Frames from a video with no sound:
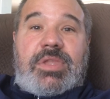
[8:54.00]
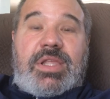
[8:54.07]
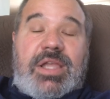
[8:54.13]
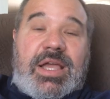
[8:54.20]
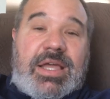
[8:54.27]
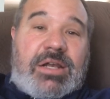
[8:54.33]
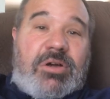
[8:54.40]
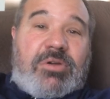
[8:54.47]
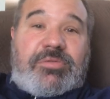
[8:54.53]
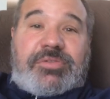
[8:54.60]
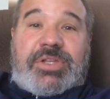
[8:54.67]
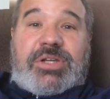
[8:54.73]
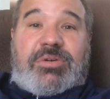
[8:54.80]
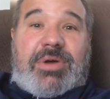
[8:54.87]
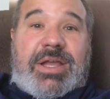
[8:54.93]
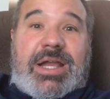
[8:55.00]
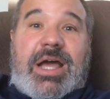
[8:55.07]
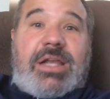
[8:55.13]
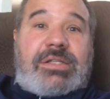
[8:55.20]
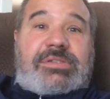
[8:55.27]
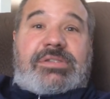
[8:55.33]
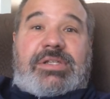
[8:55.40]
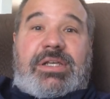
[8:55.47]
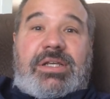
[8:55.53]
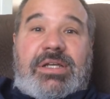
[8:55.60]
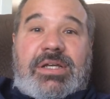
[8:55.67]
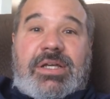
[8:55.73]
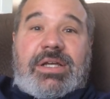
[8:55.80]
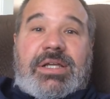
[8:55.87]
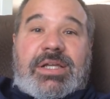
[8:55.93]
And hopefully, quite honestly,
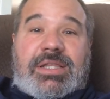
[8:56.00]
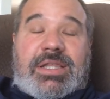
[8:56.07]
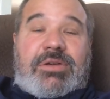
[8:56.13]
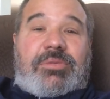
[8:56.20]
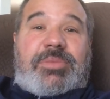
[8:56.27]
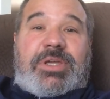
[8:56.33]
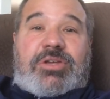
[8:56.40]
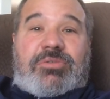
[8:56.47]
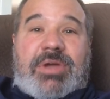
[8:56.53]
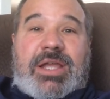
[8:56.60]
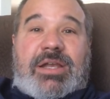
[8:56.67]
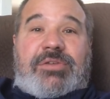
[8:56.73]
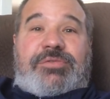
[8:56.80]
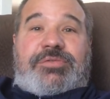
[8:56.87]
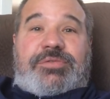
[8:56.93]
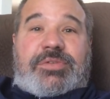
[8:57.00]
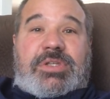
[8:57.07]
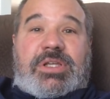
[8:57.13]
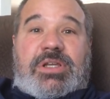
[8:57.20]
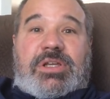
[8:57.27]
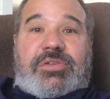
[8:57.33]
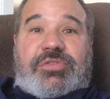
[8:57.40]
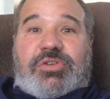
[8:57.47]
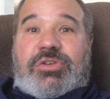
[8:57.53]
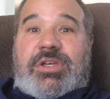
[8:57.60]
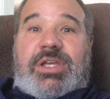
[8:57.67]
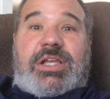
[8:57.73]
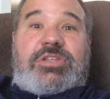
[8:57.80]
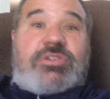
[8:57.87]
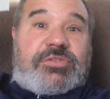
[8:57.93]
they would be great if you can
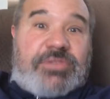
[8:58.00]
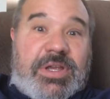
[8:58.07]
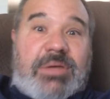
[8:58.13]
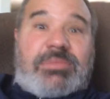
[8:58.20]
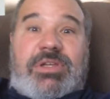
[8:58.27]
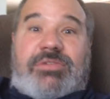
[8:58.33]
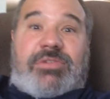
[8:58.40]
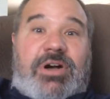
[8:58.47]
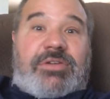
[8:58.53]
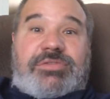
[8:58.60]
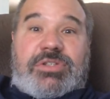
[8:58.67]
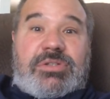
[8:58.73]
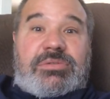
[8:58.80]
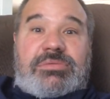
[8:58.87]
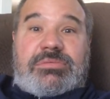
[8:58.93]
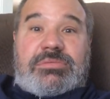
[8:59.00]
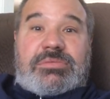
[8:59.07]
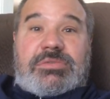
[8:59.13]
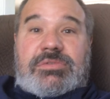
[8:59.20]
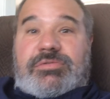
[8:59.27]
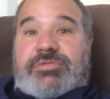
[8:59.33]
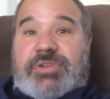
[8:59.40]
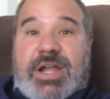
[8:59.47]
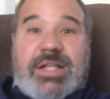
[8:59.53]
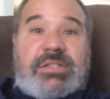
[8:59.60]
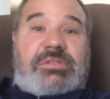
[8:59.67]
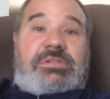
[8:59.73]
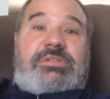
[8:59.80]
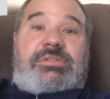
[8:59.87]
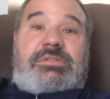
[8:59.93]
get your family involved too,
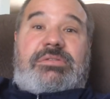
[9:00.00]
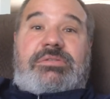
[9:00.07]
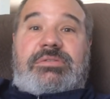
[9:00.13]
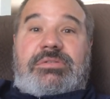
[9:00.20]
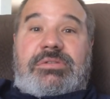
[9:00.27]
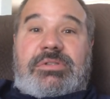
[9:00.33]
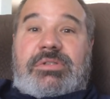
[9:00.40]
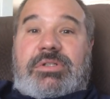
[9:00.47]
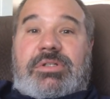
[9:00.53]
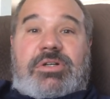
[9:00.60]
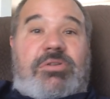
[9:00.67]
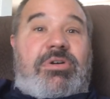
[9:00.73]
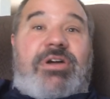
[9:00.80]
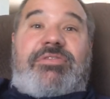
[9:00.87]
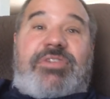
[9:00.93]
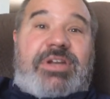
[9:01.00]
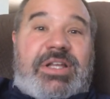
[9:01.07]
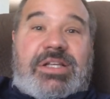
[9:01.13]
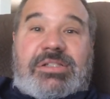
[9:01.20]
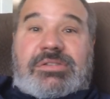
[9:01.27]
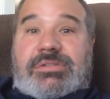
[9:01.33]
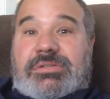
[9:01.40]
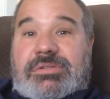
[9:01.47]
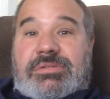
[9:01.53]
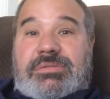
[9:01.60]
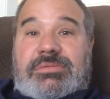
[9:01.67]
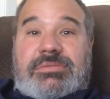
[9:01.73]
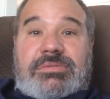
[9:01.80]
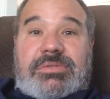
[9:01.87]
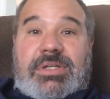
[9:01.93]
friends, whoever it is,
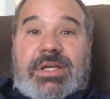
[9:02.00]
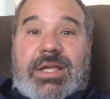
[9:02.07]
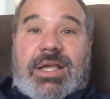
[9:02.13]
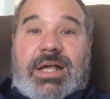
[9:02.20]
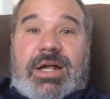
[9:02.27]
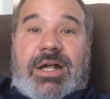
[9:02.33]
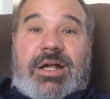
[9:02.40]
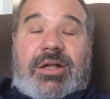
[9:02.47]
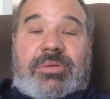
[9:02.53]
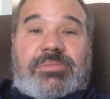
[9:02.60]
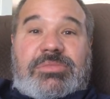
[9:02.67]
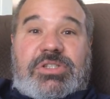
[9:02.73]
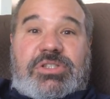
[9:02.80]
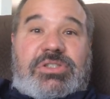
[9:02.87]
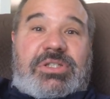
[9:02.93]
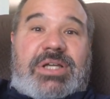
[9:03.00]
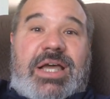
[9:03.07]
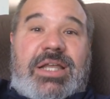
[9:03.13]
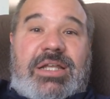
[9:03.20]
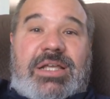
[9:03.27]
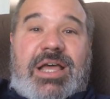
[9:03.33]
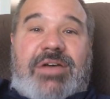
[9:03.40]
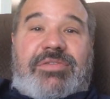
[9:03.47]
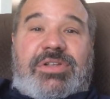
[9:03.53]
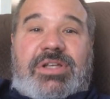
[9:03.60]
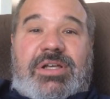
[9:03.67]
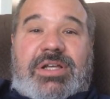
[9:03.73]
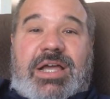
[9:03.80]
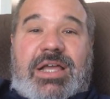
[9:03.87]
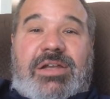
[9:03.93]
just to kind of have
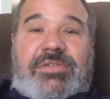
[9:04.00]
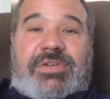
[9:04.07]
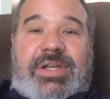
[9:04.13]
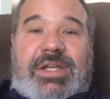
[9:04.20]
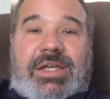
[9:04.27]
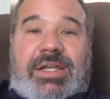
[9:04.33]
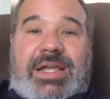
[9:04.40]
a kind of a